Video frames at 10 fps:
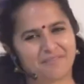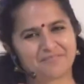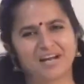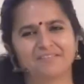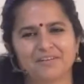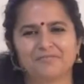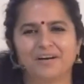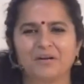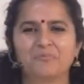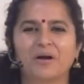I've traveled
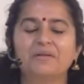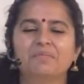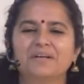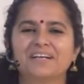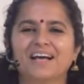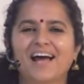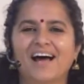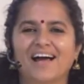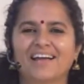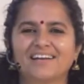far and wide, but
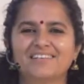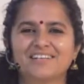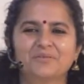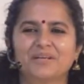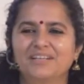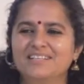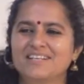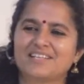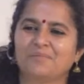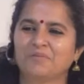I can tell you that these
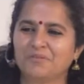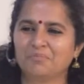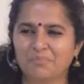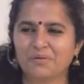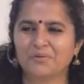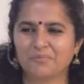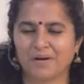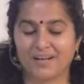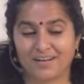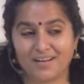are some of the people whom
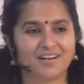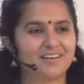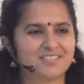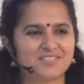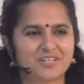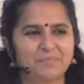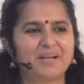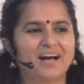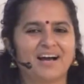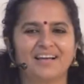I regard
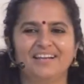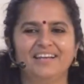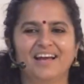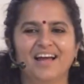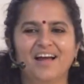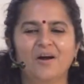extremely highly,